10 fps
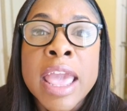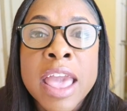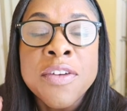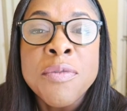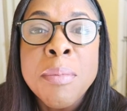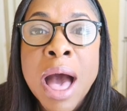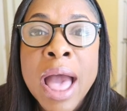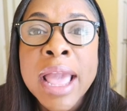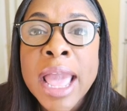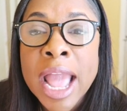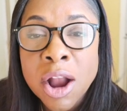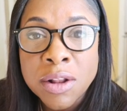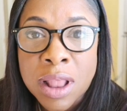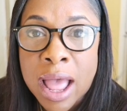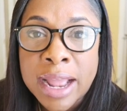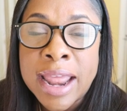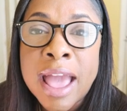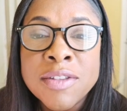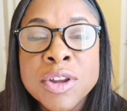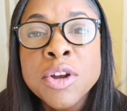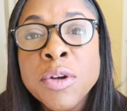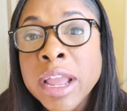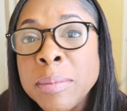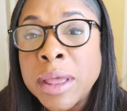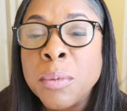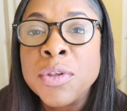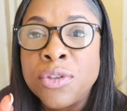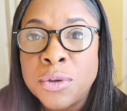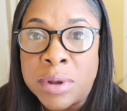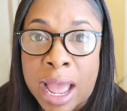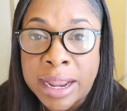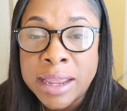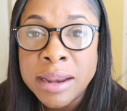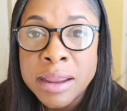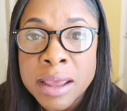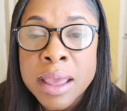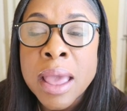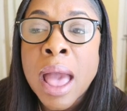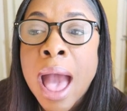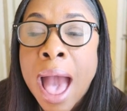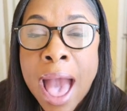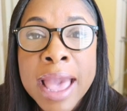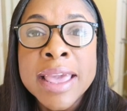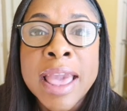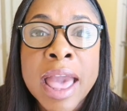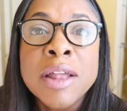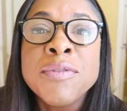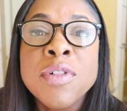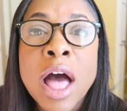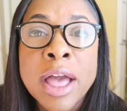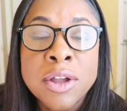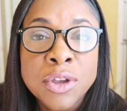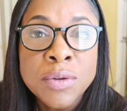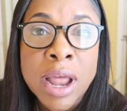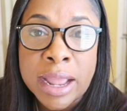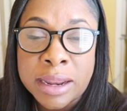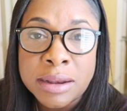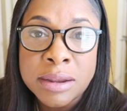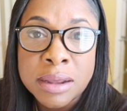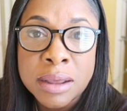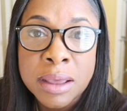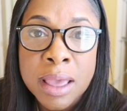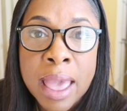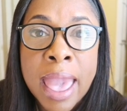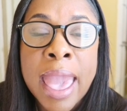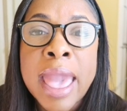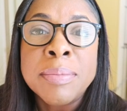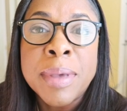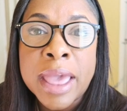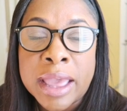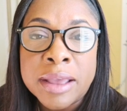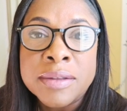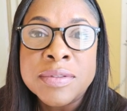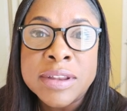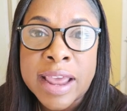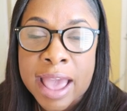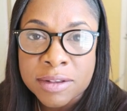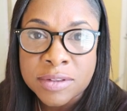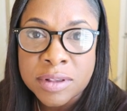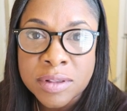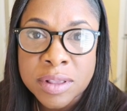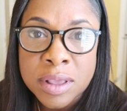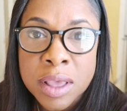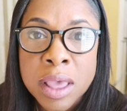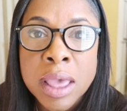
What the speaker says: If my airline has an agreement with United, I can fly on United and pay the taxes.